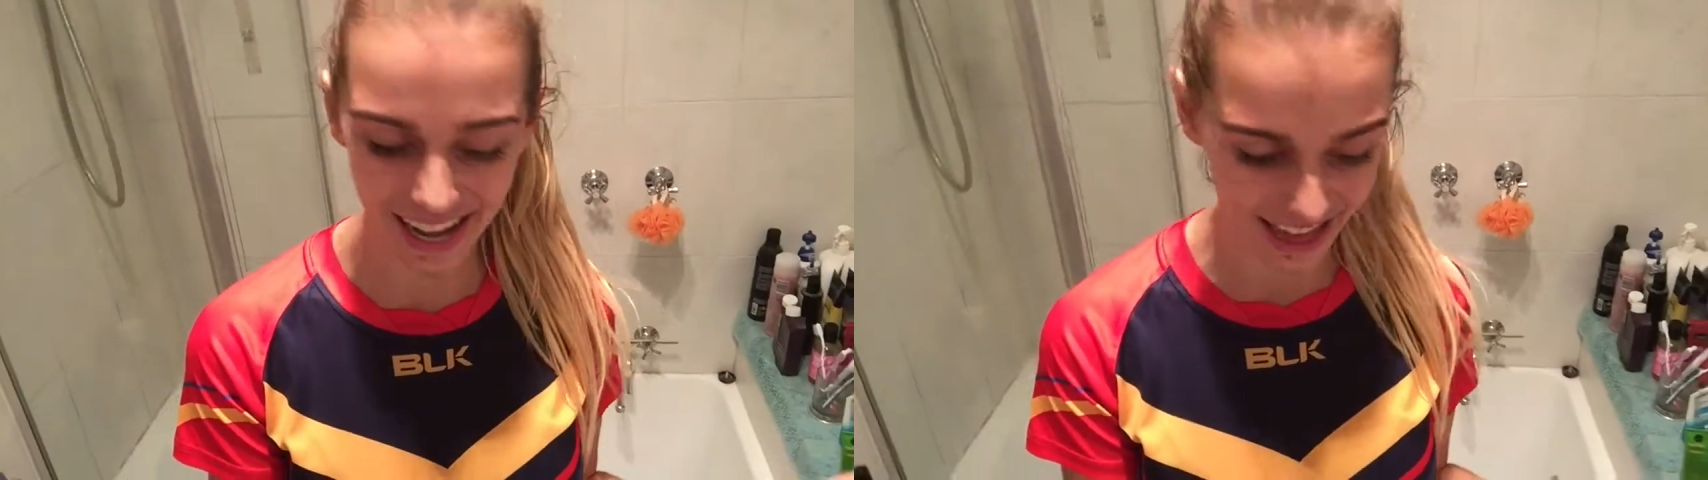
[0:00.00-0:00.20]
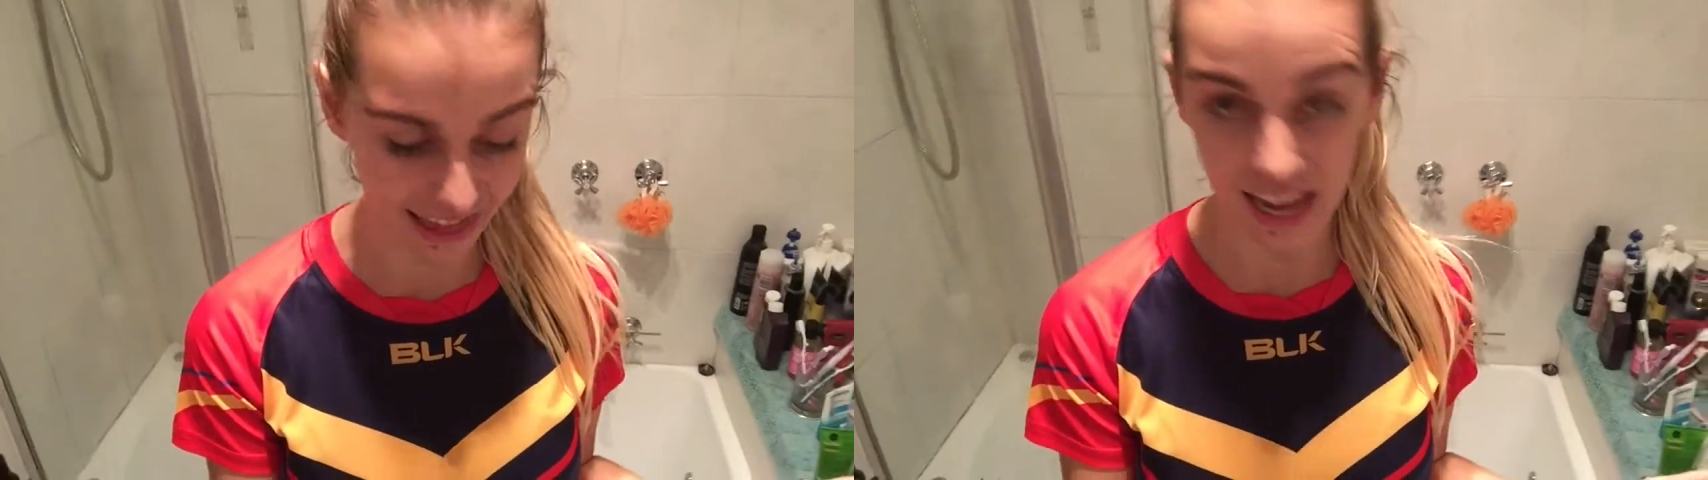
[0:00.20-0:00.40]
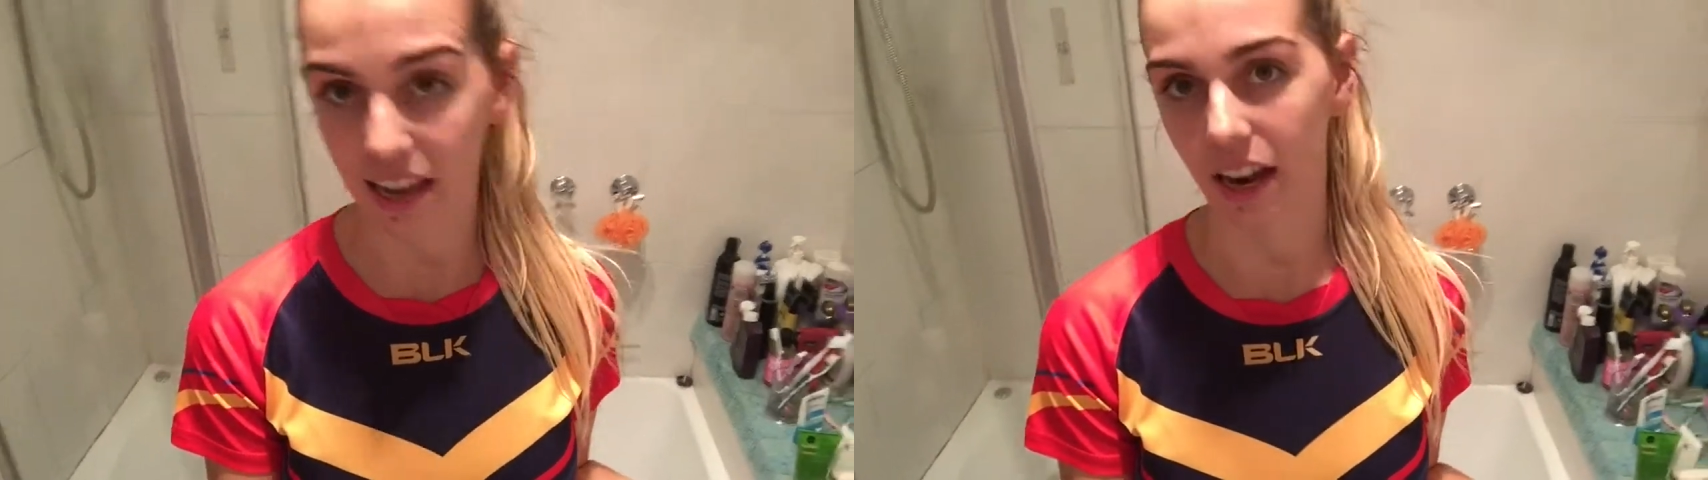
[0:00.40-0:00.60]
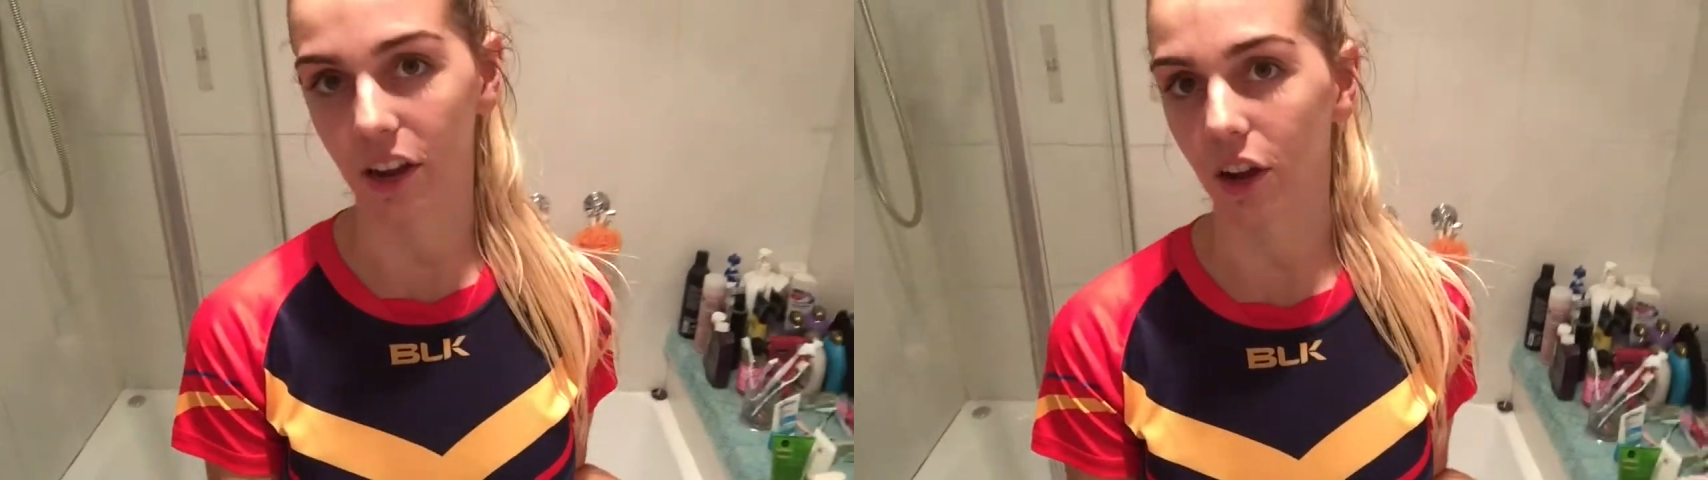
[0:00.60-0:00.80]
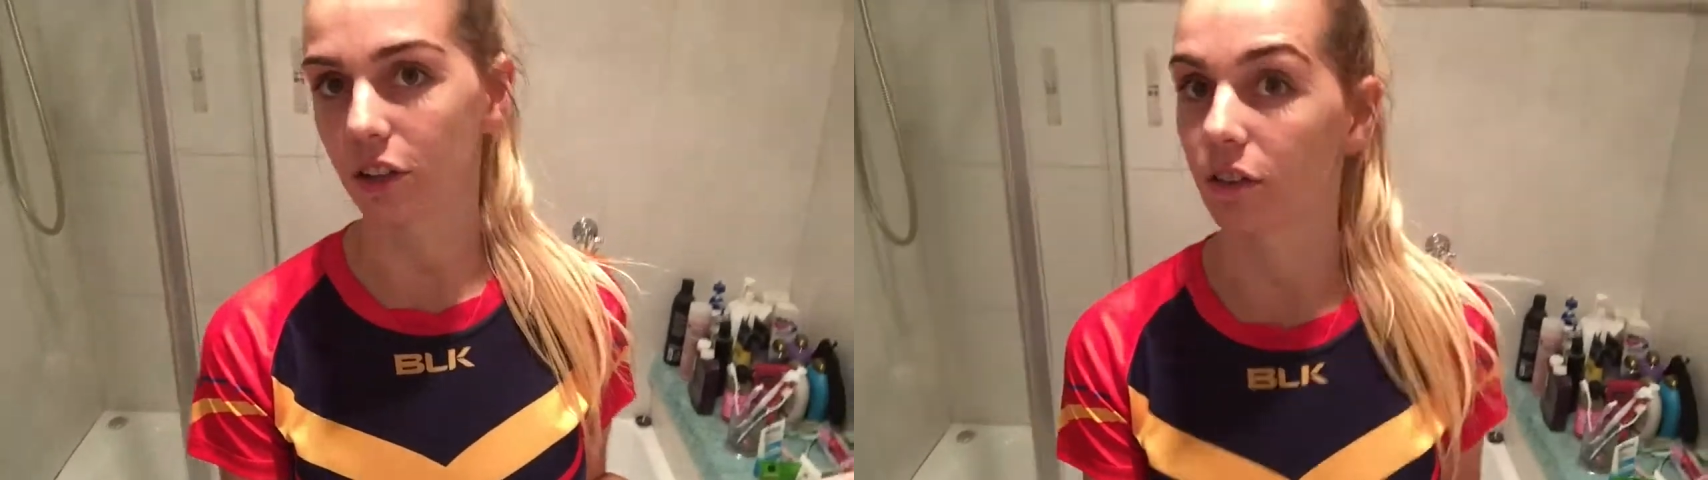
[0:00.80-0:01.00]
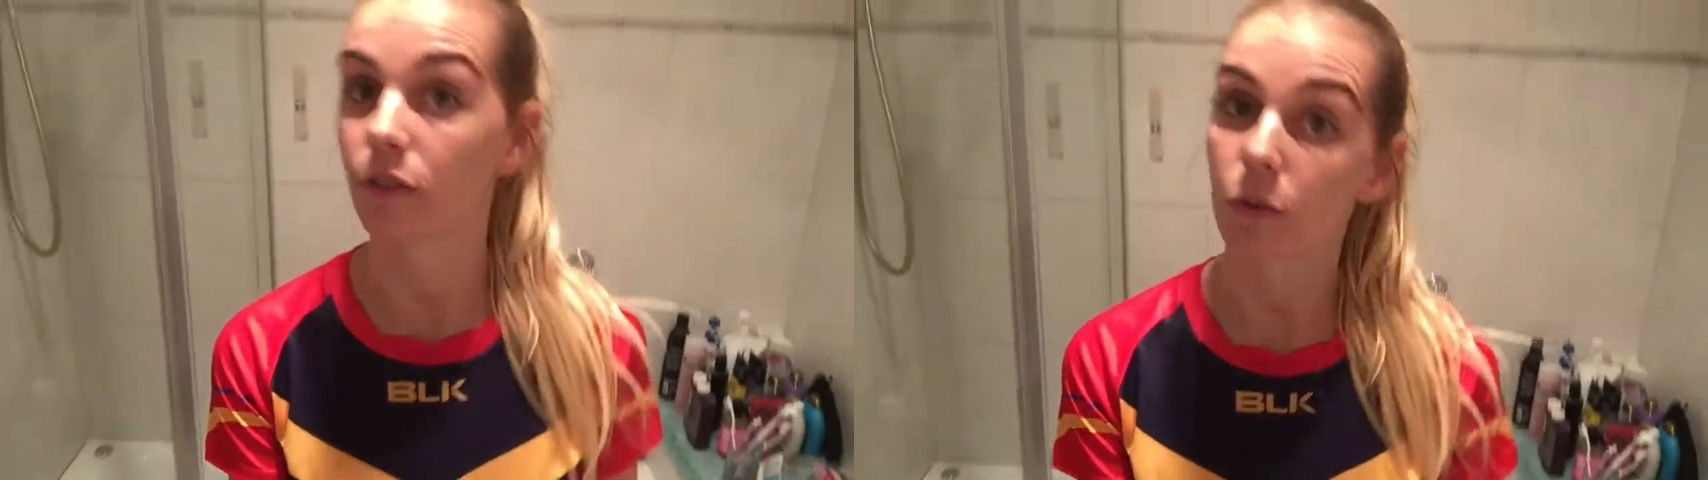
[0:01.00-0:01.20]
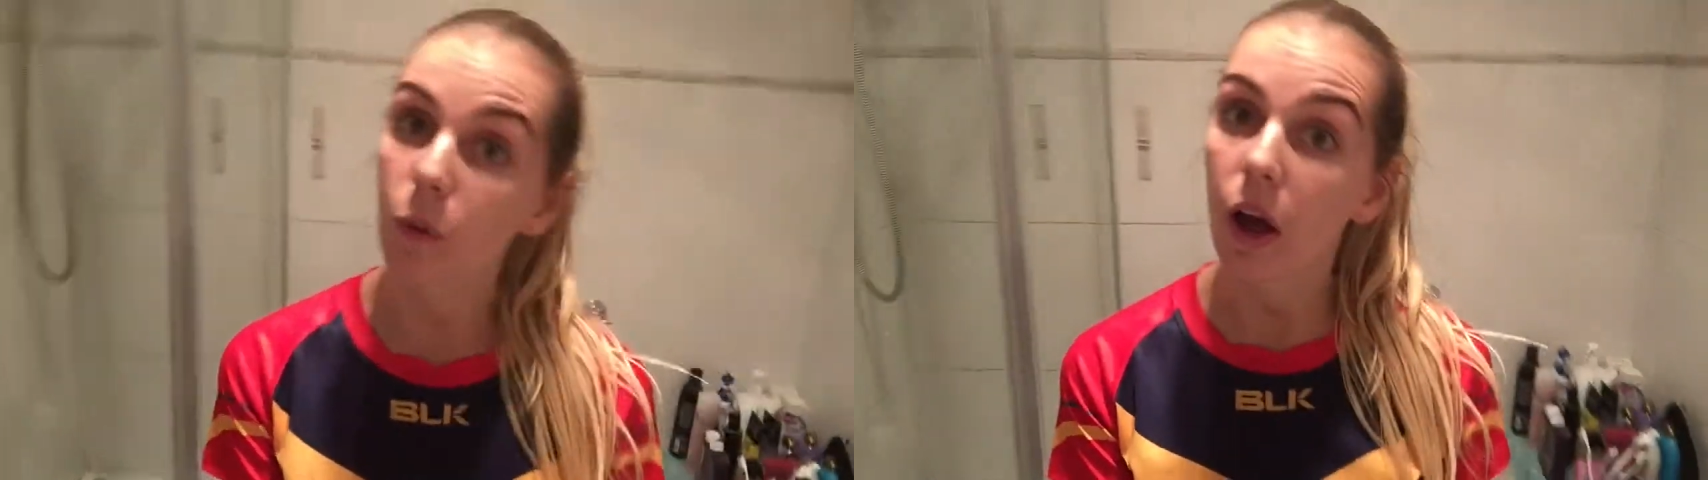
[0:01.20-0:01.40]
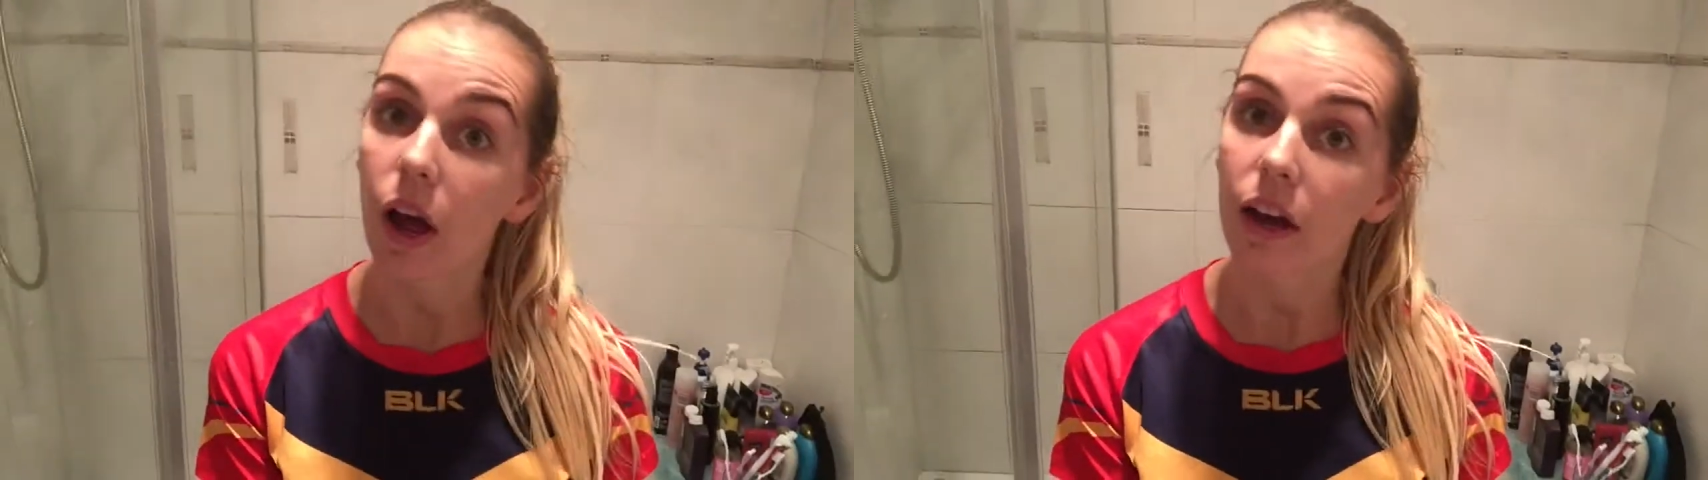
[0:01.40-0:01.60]
and then I curled it for
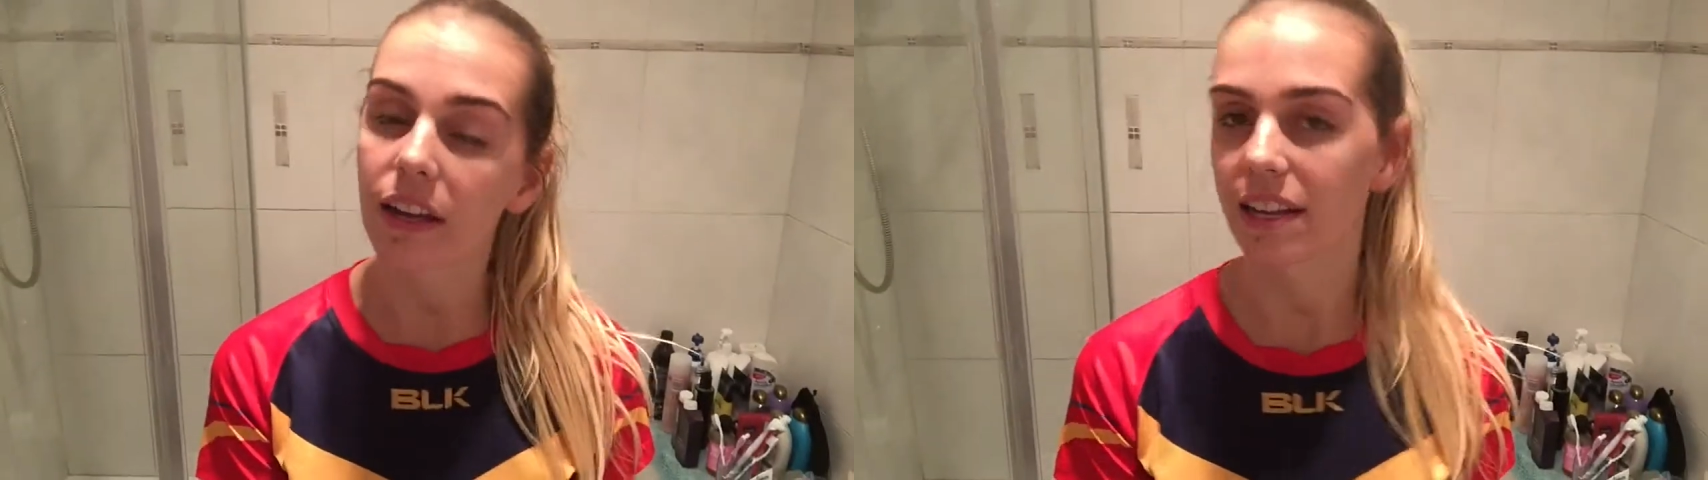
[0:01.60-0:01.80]
work,